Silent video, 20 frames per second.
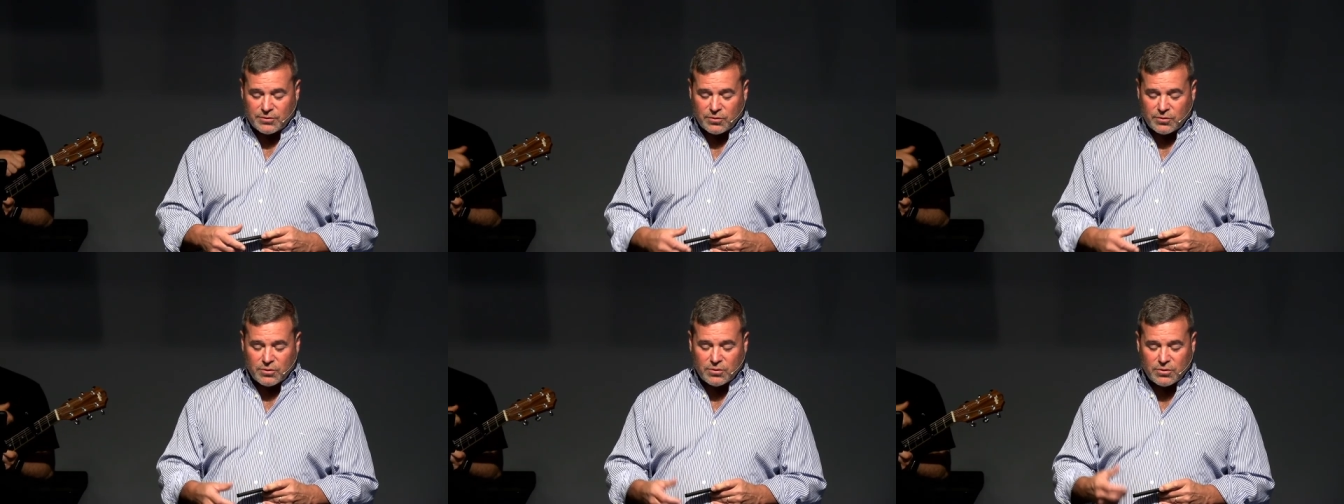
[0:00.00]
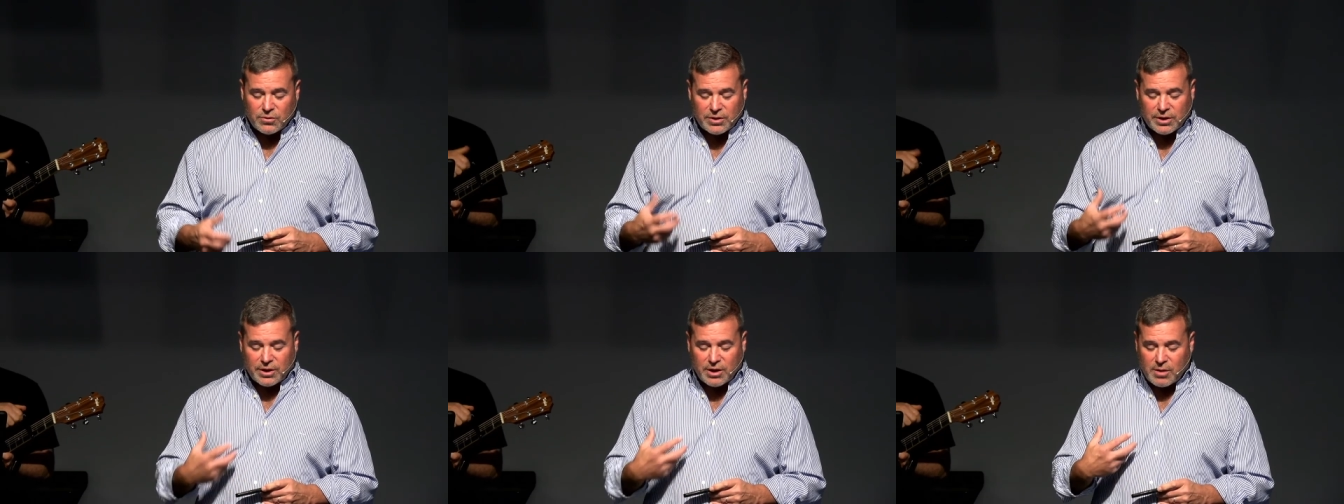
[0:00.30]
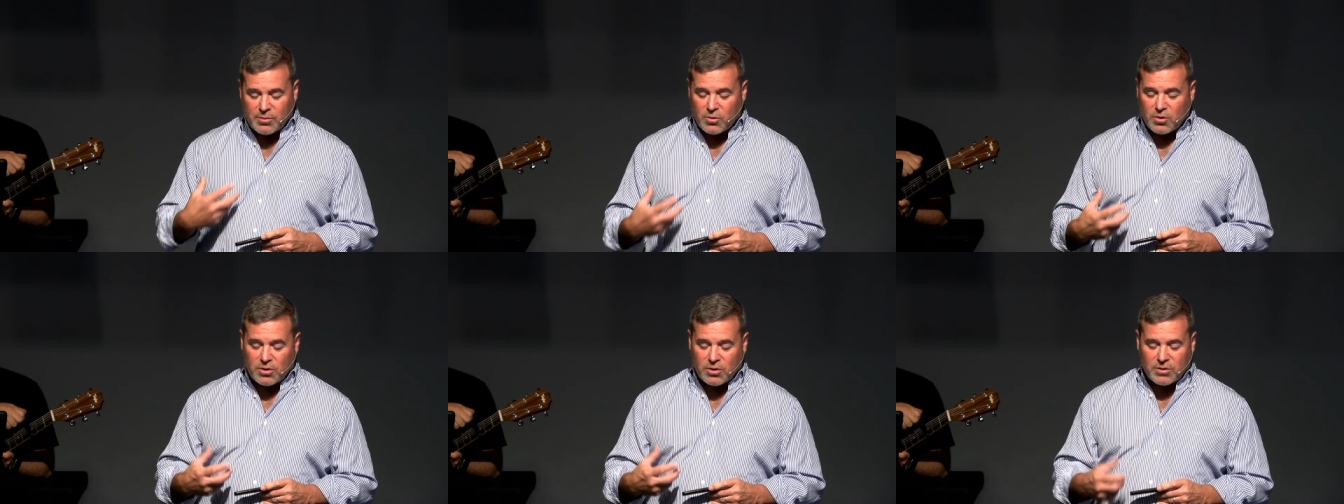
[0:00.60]
rule in our
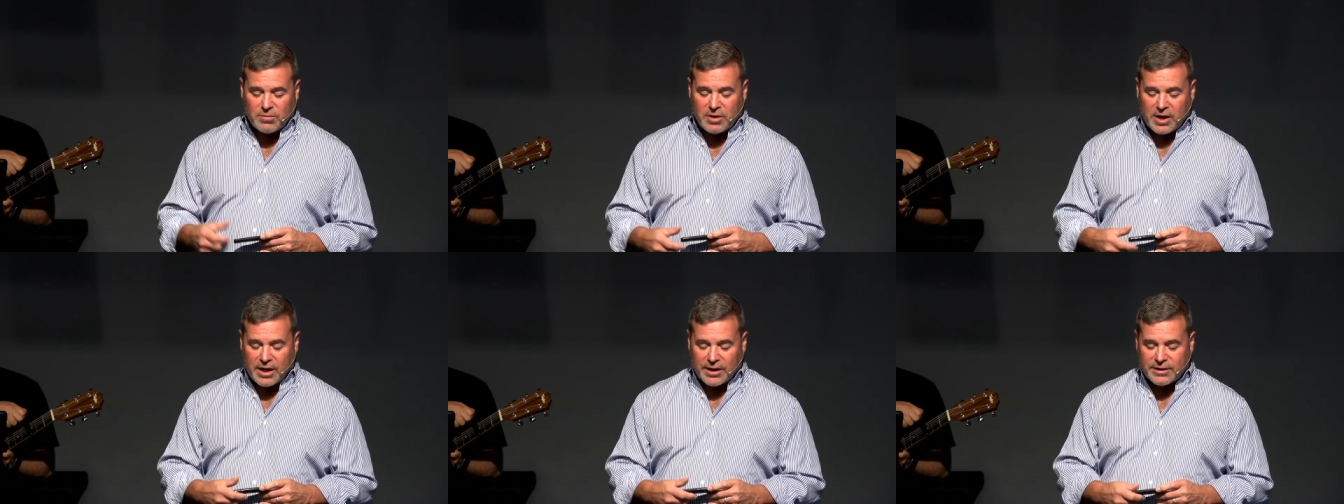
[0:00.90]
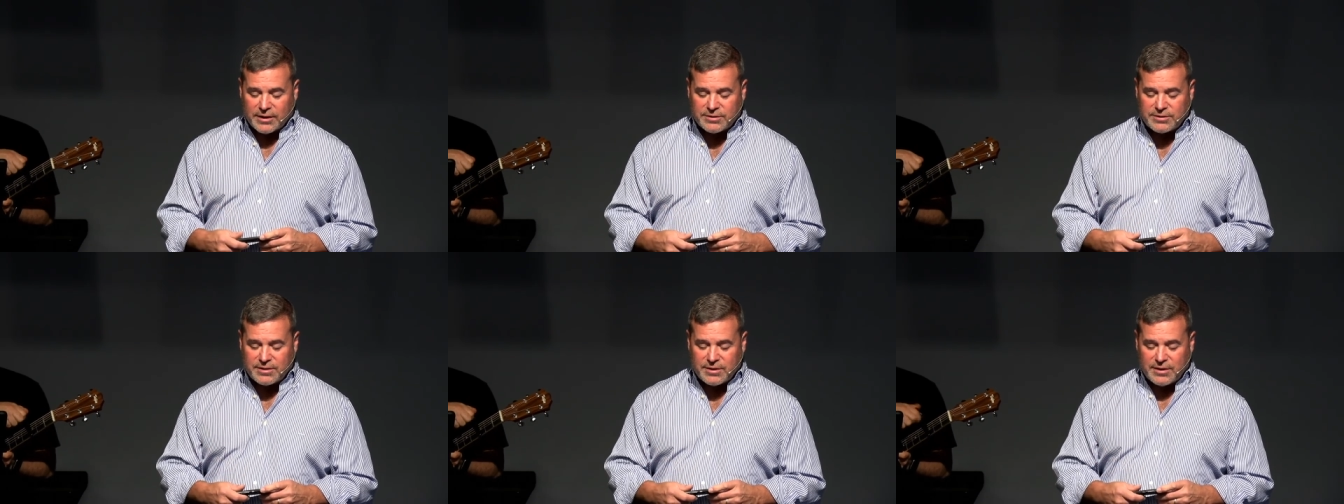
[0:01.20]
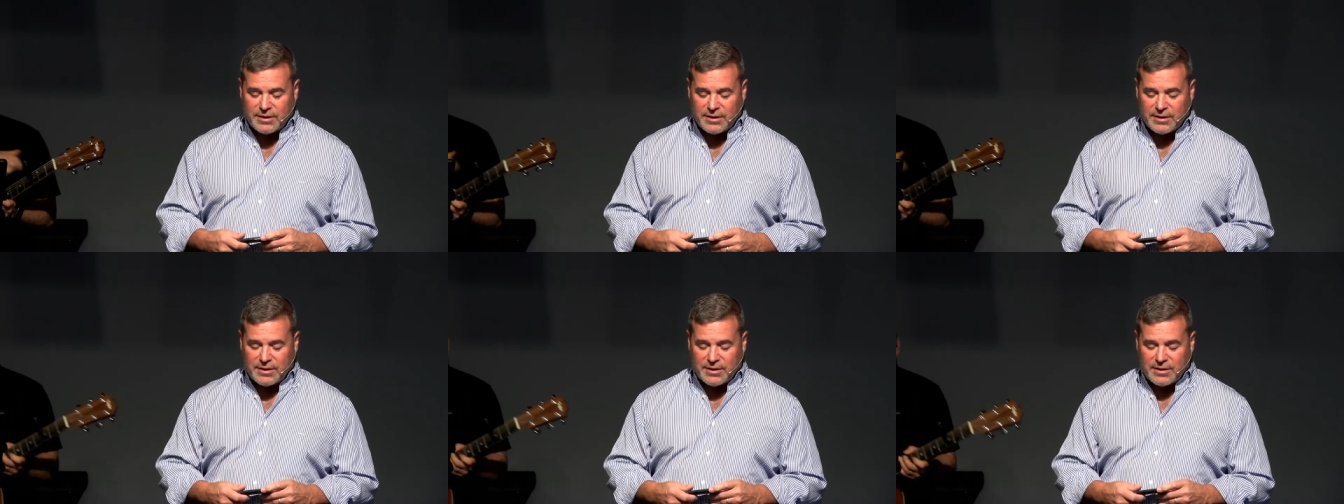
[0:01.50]
mortal bodies,
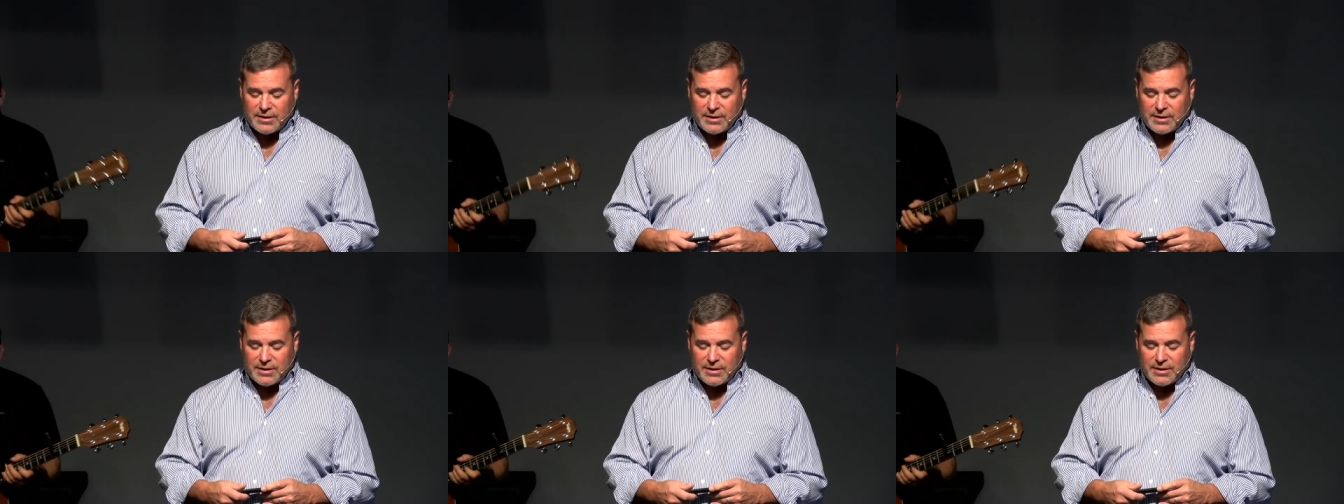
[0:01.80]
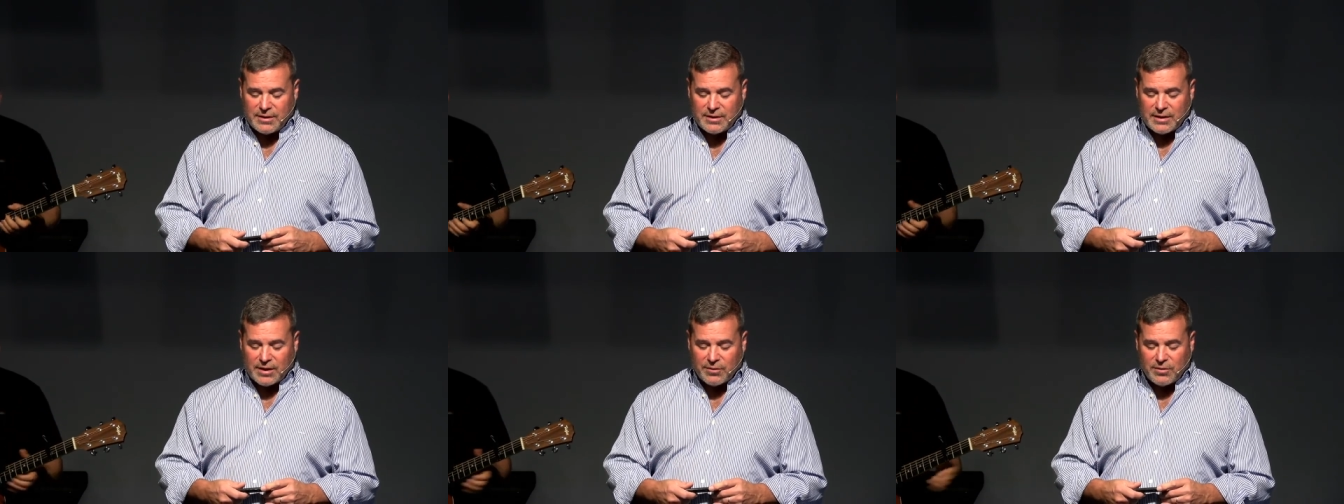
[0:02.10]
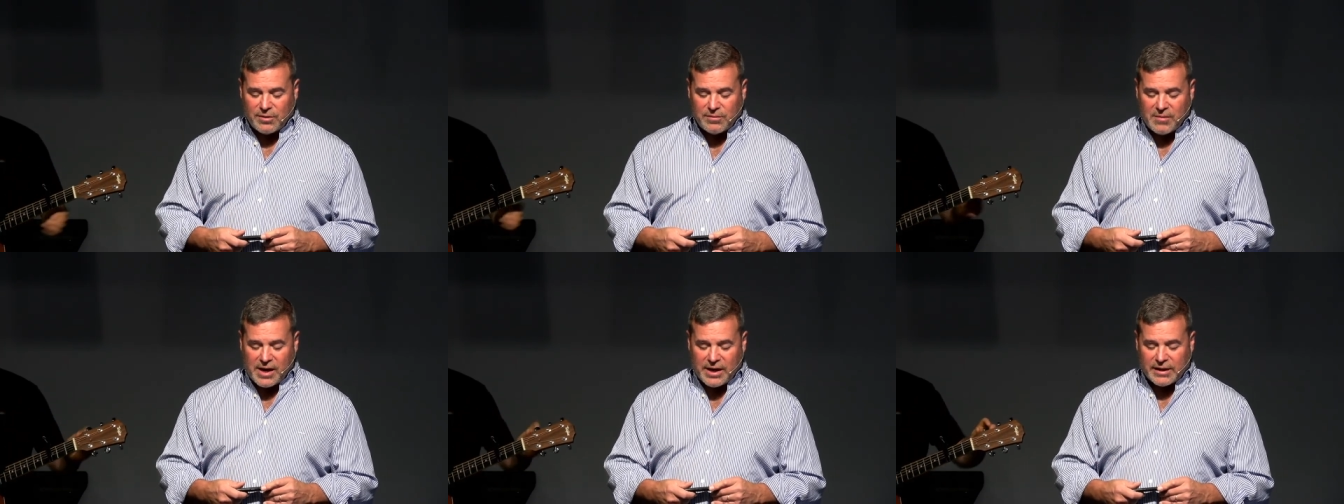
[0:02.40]
that
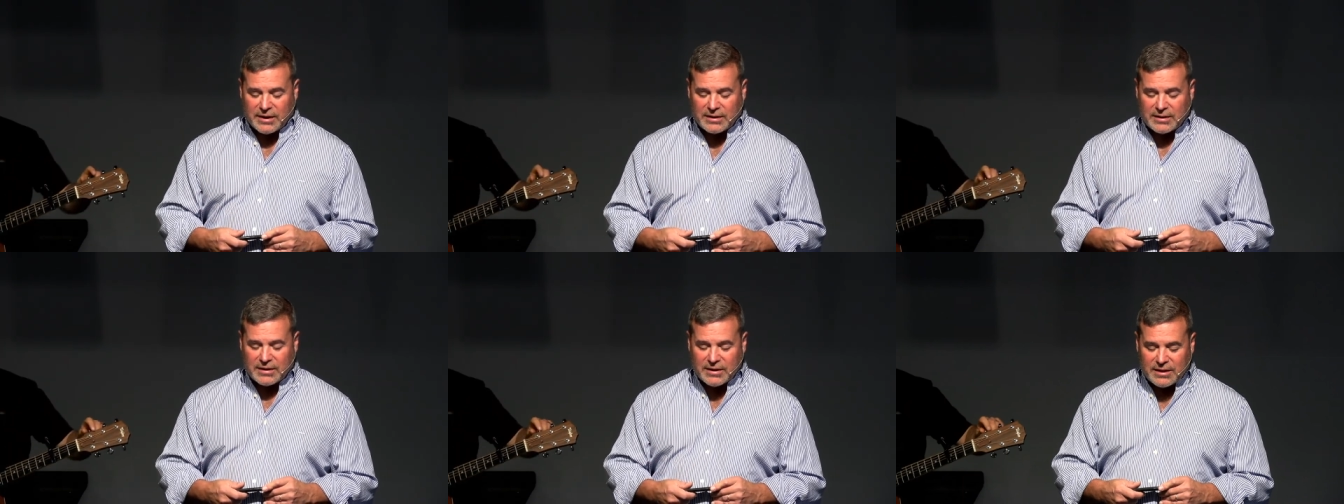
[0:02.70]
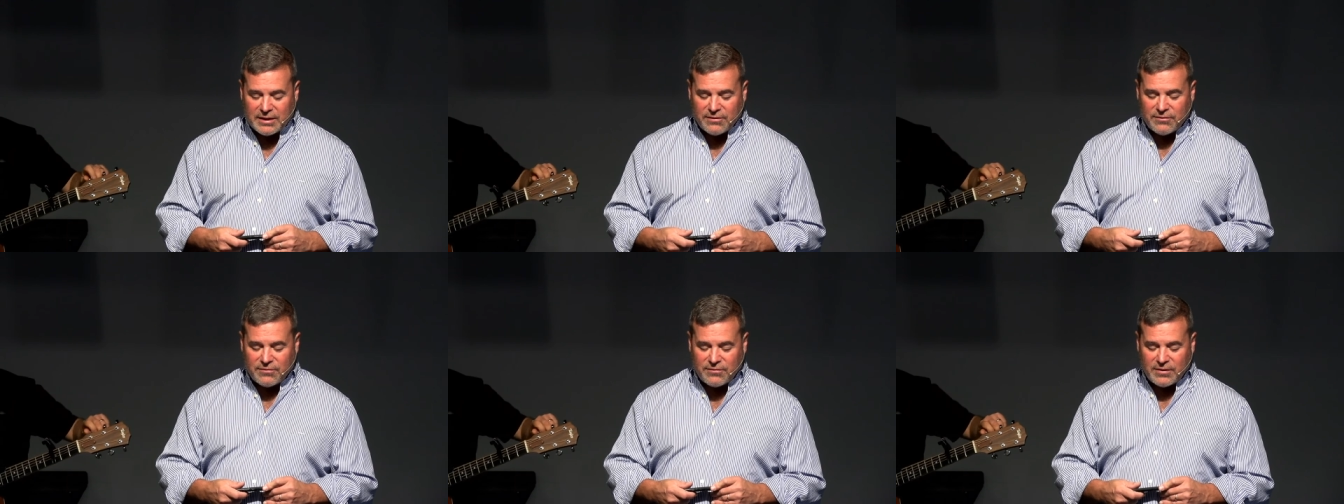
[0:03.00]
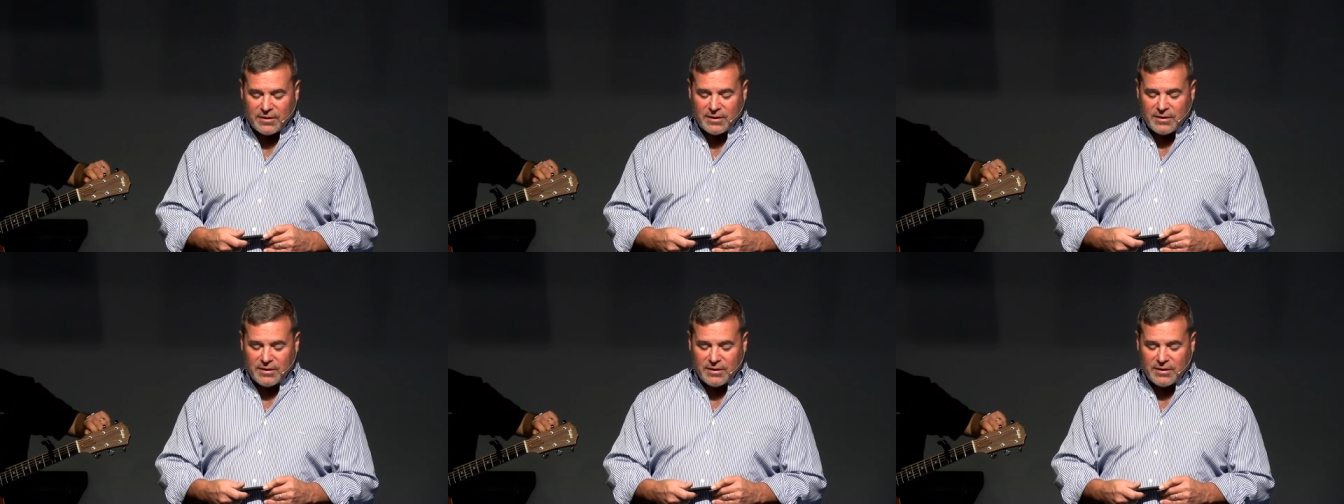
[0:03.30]
we might live